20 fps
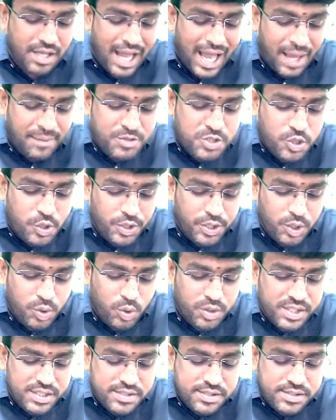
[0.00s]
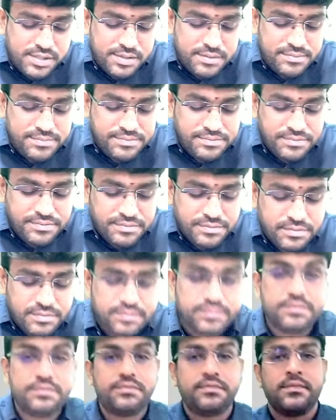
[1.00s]
I'm sure you know this.
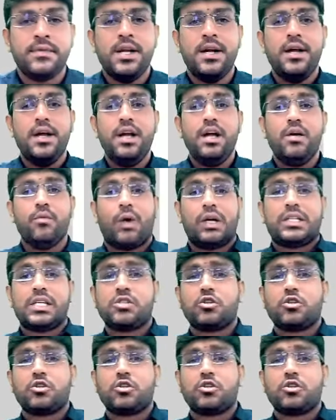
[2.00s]
What is